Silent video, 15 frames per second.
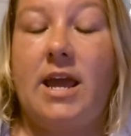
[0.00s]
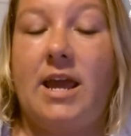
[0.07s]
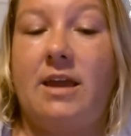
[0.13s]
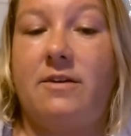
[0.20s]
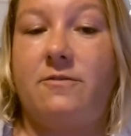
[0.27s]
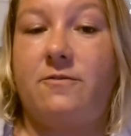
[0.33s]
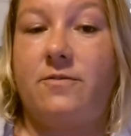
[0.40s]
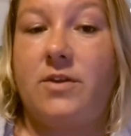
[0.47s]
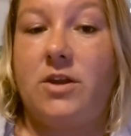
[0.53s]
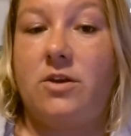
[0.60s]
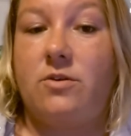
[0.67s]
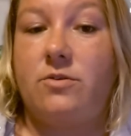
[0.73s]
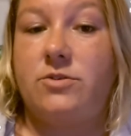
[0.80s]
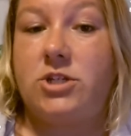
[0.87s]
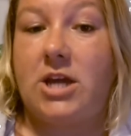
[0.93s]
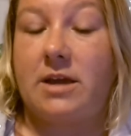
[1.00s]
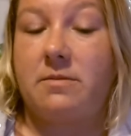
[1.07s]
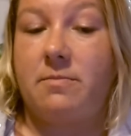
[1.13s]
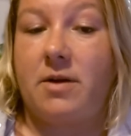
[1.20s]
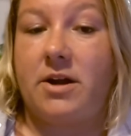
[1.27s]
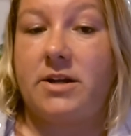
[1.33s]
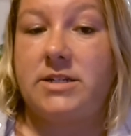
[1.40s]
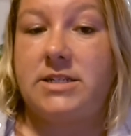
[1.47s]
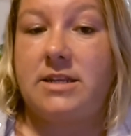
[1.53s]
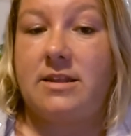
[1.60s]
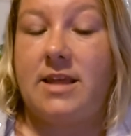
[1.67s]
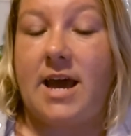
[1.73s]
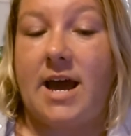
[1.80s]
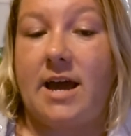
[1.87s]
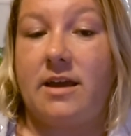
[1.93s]
If you check
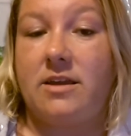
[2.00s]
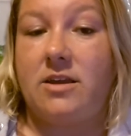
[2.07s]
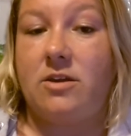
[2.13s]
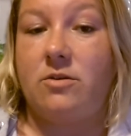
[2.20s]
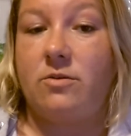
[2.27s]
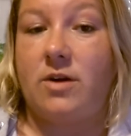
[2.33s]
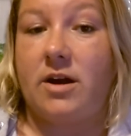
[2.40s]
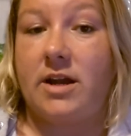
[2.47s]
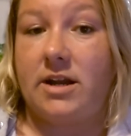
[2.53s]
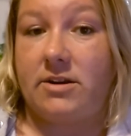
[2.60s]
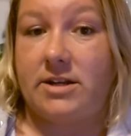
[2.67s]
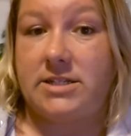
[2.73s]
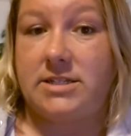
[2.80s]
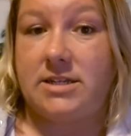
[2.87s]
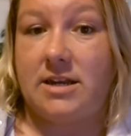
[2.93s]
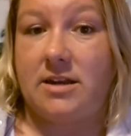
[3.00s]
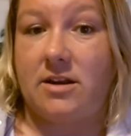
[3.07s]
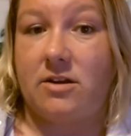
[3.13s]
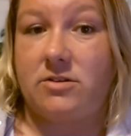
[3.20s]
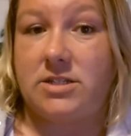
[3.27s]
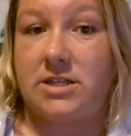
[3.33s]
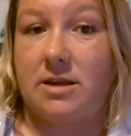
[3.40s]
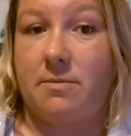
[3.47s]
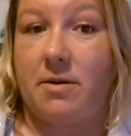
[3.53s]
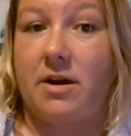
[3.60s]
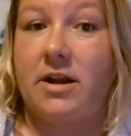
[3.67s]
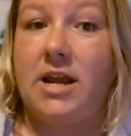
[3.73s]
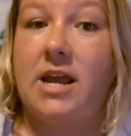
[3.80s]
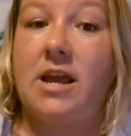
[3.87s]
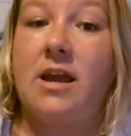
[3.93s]
marked that you are interested in hosting a
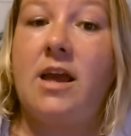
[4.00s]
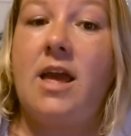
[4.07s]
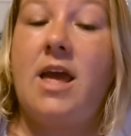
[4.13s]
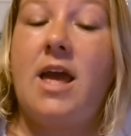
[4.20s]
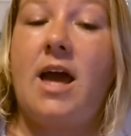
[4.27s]
party